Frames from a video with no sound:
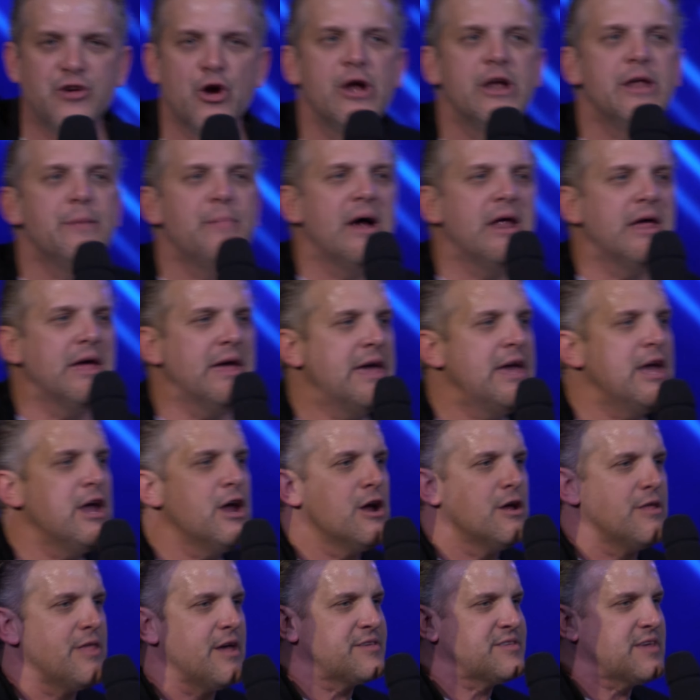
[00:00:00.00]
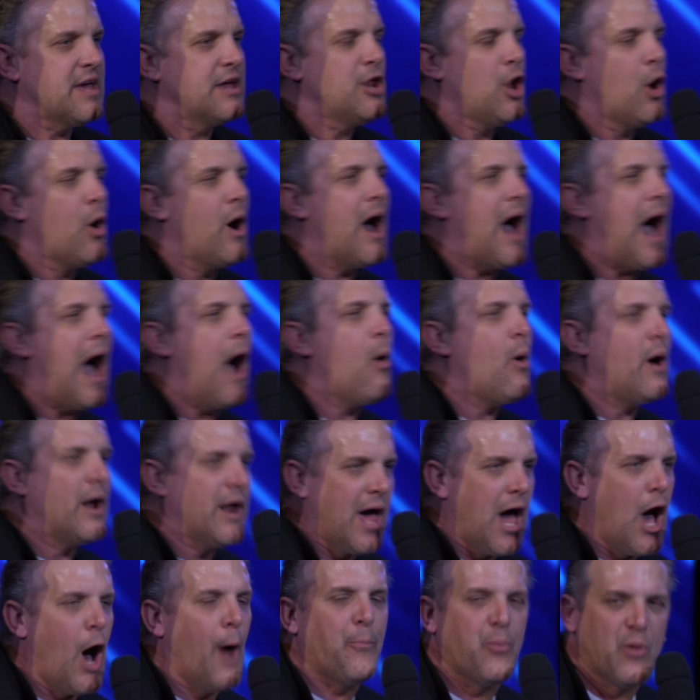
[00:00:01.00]
Is there anybody here that say, you know what,
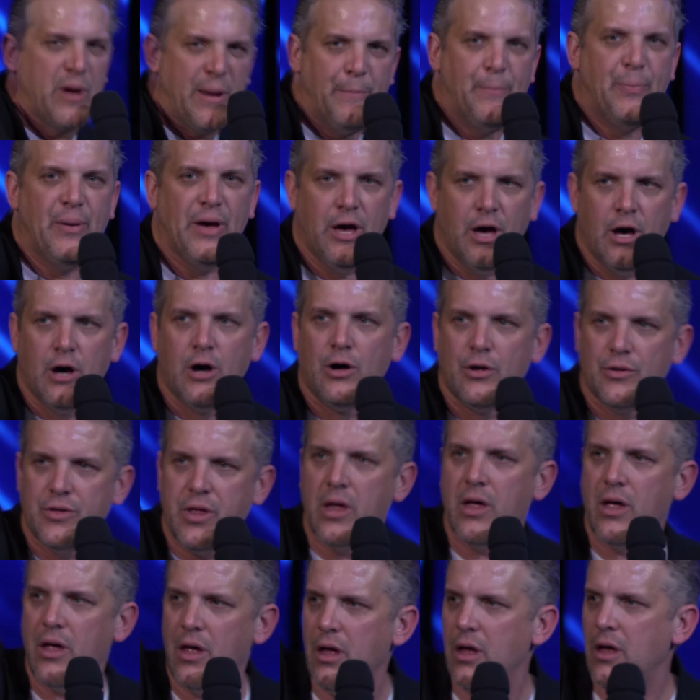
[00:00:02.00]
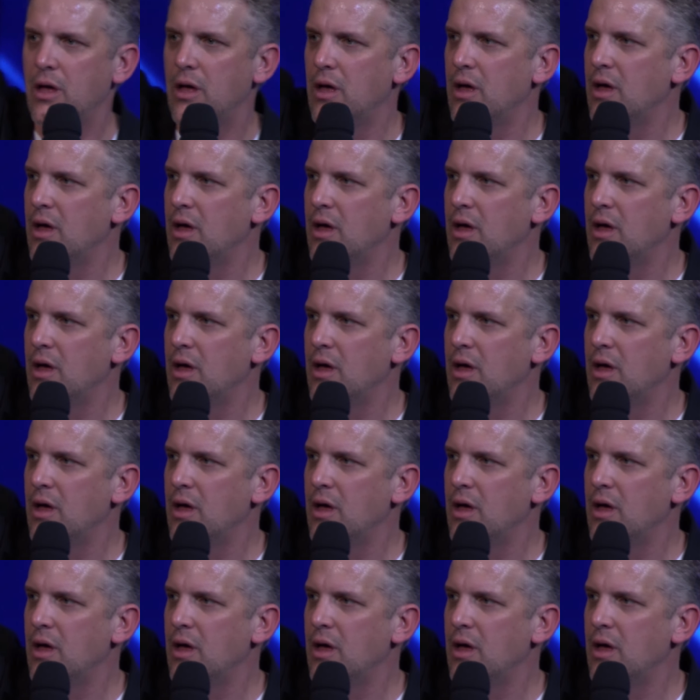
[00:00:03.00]
I want to help rebuild.